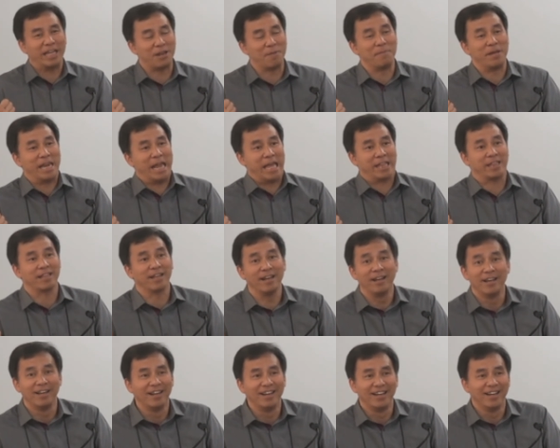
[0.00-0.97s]
wait a minute.
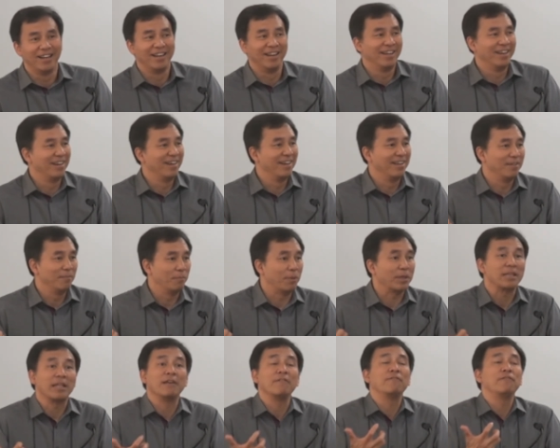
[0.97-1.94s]

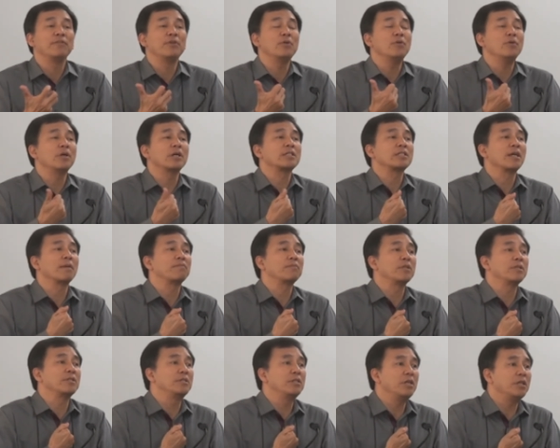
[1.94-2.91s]
But if you
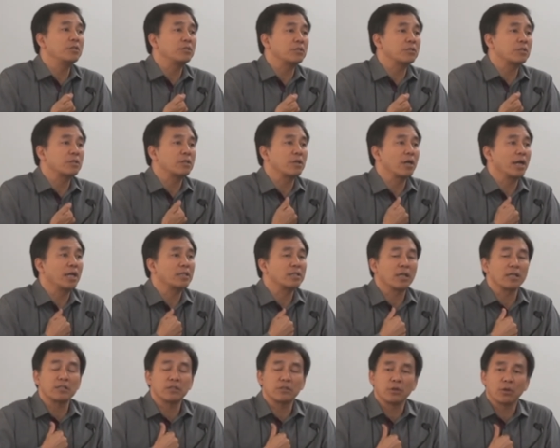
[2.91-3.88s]
accepted Jesus
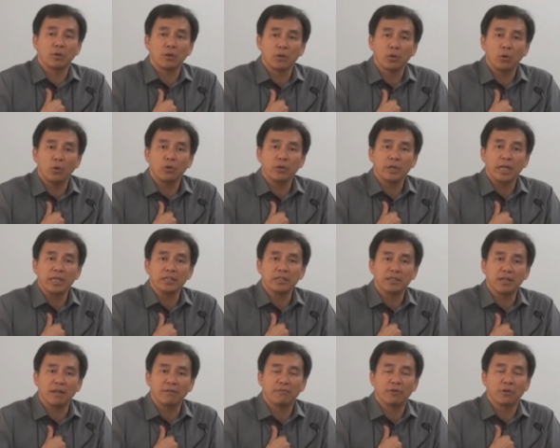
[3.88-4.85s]
Christ as your Lord and
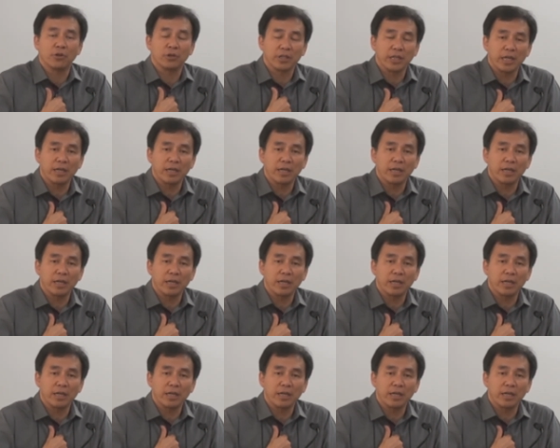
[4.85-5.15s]
Savior,